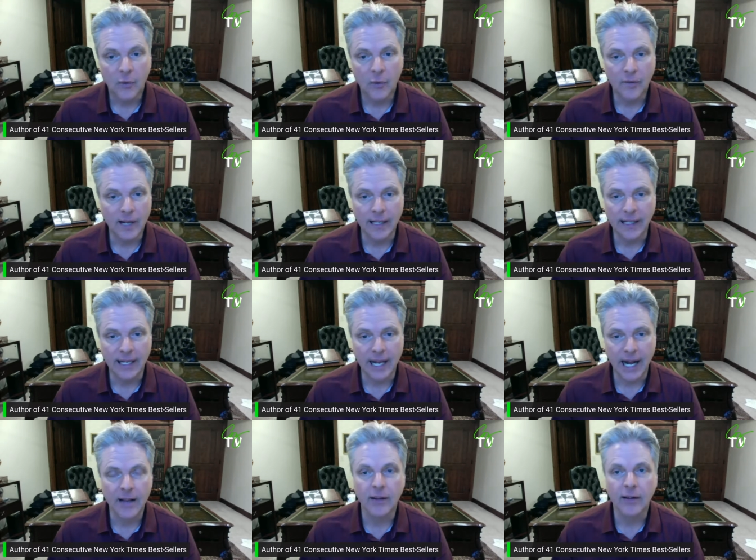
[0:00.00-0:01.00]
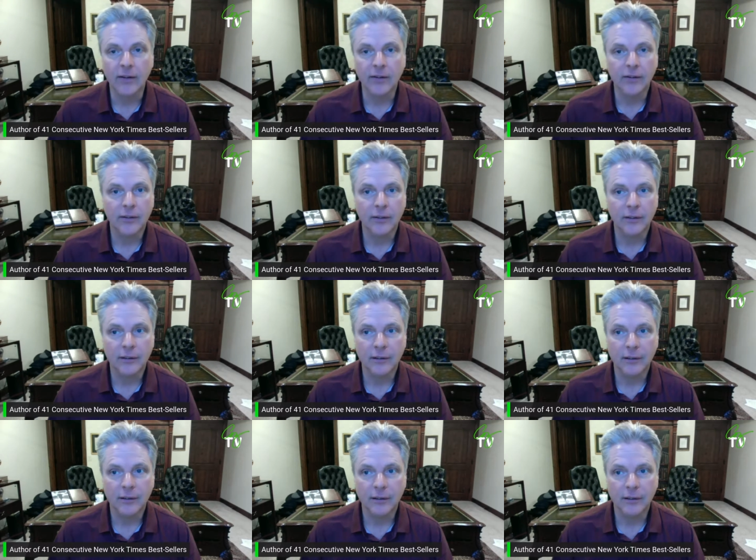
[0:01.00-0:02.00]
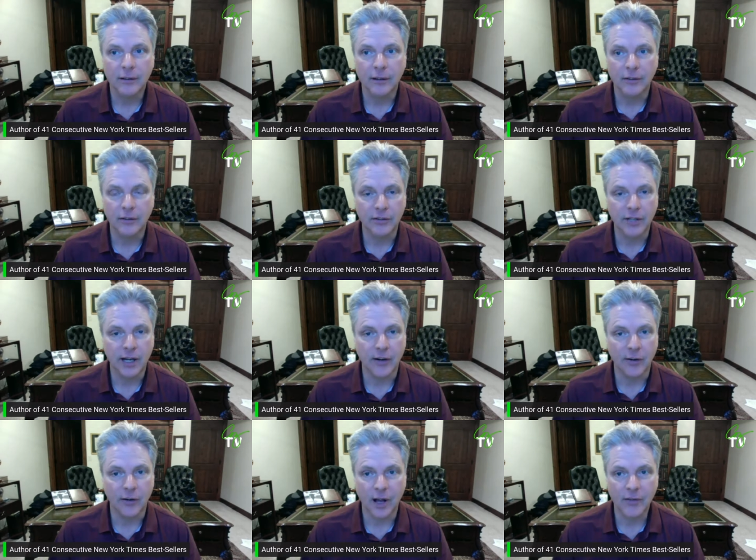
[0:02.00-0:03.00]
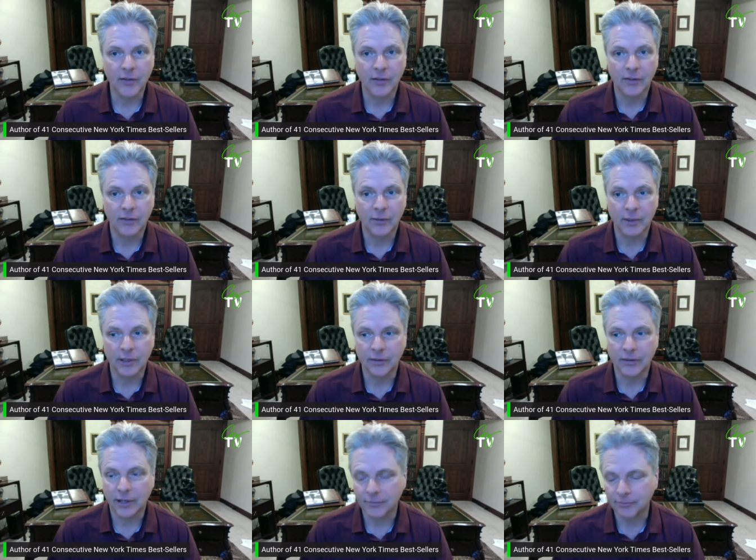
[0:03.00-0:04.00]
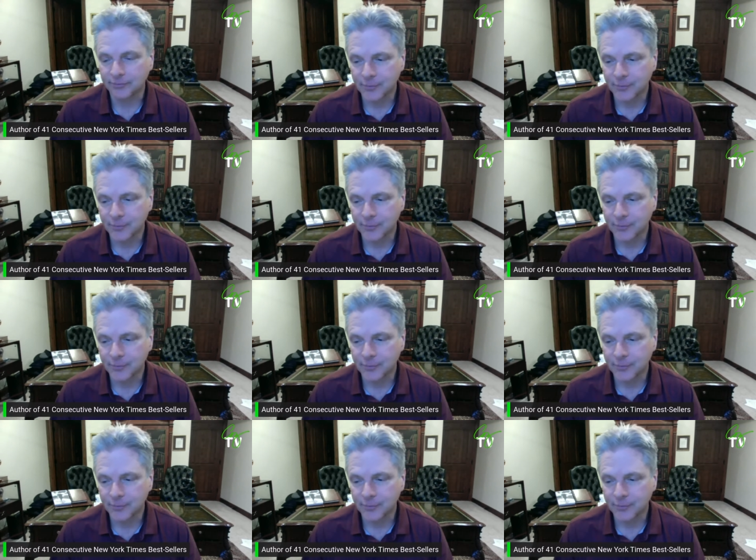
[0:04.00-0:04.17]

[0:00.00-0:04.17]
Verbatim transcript: We've got to get out of this, you know, just cut our losses. I mean, it's like,